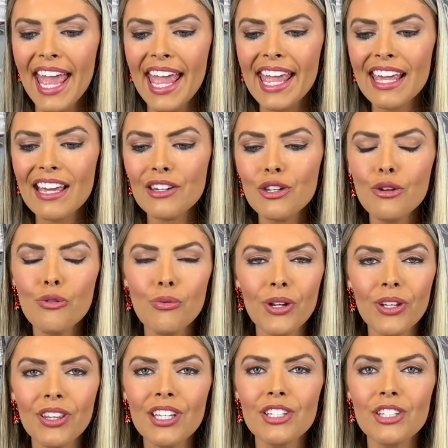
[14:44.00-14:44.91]
And you
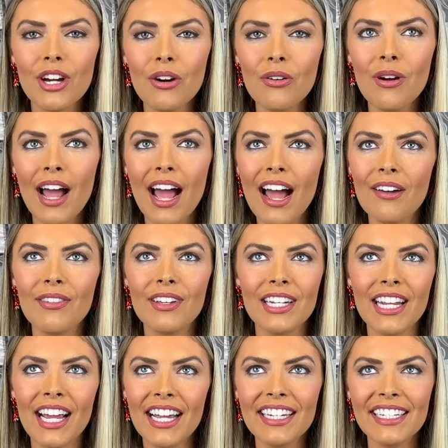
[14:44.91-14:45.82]
really don't have
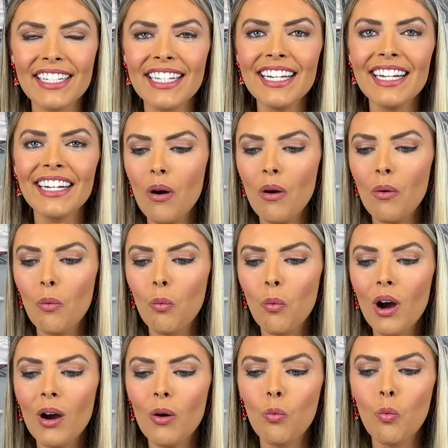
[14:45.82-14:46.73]
any idea
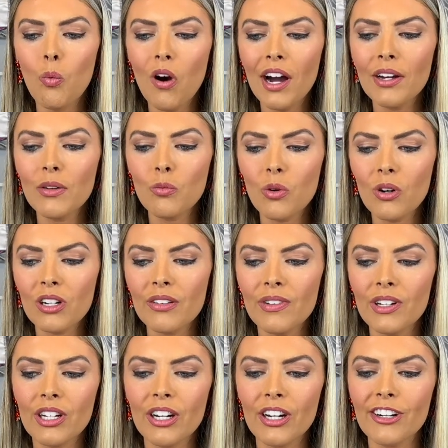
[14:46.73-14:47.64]
what one word
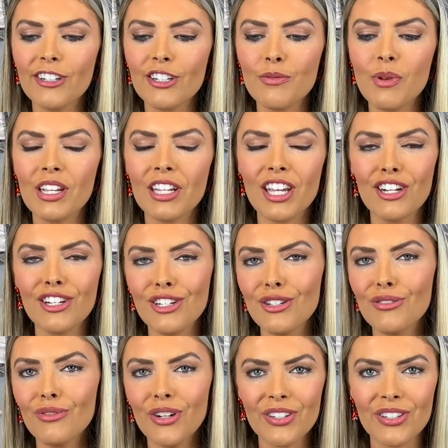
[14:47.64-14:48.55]
of encouragement can
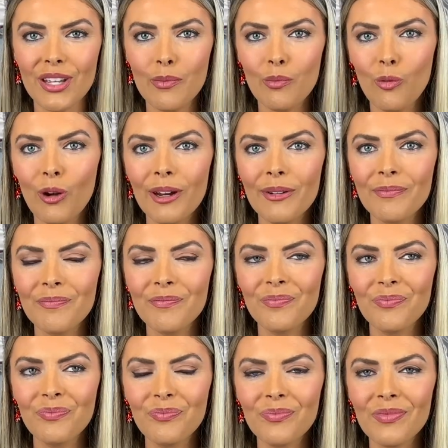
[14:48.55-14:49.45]
do for someone.
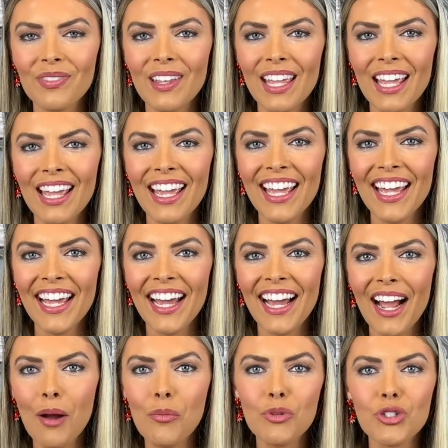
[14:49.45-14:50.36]

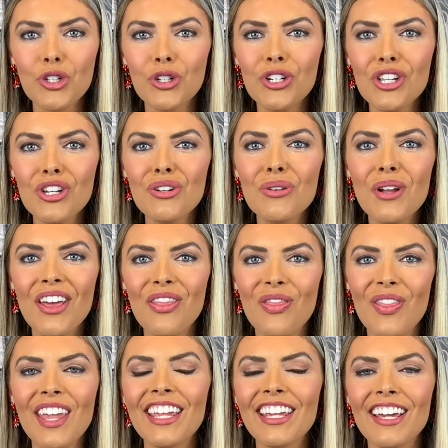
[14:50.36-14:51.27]
I'm sure you can
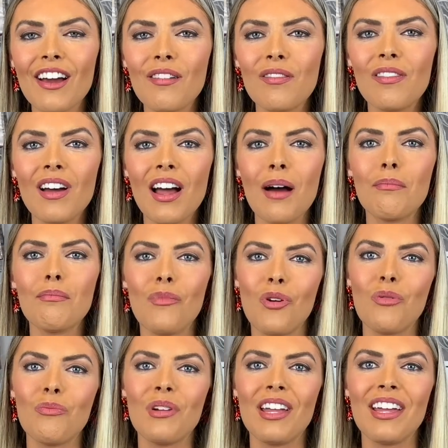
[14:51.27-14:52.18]
think of a
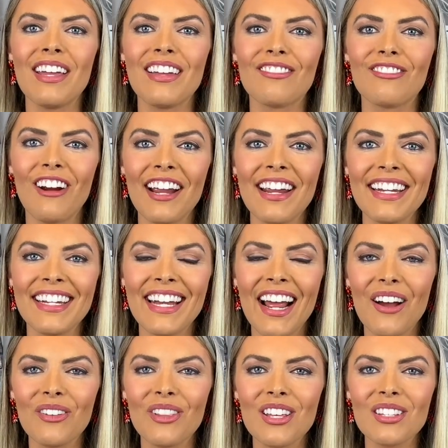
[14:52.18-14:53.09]
moment right
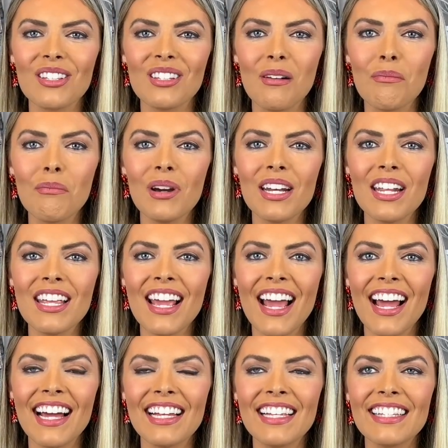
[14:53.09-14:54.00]
now that somebody
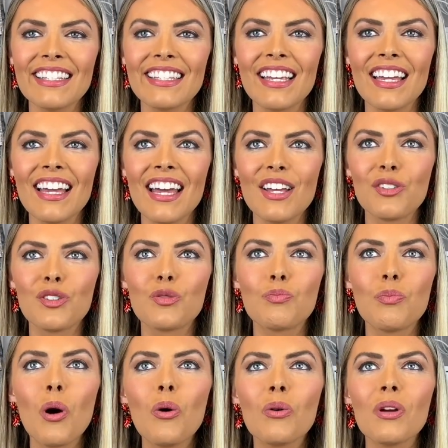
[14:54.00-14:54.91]
has
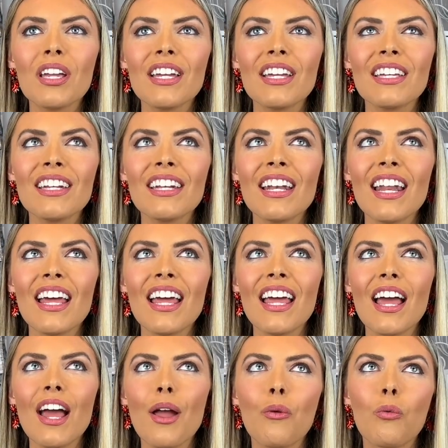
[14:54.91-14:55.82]
spoken
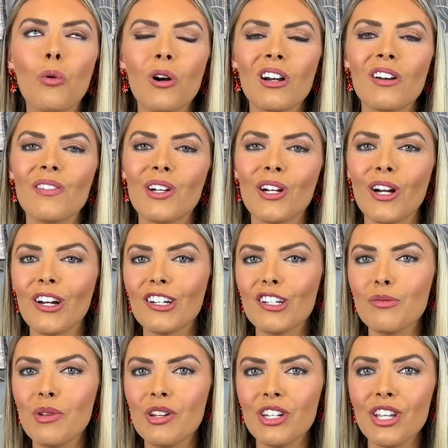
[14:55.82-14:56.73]
a word of
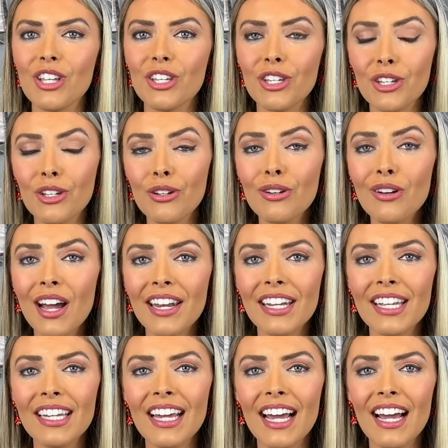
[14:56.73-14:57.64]
encouragement to you
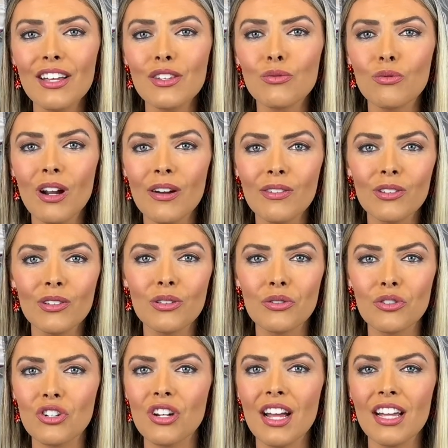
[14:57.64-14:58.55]
and it has
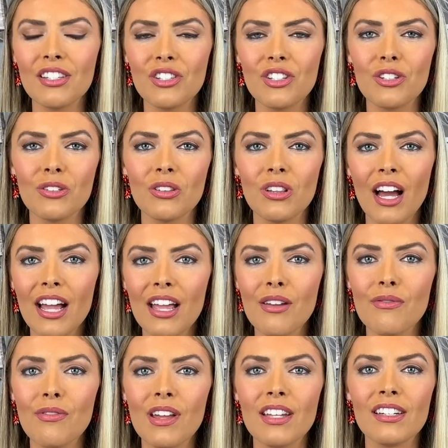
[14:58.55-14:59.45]
revolutionized your
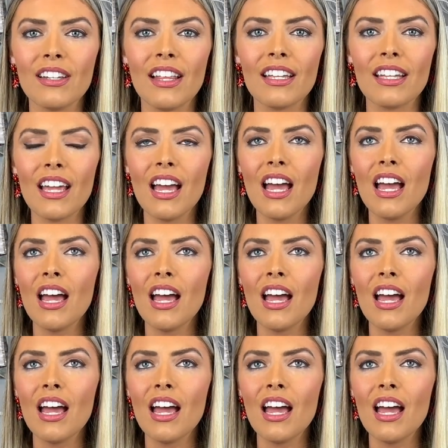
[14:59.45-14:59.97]
life and like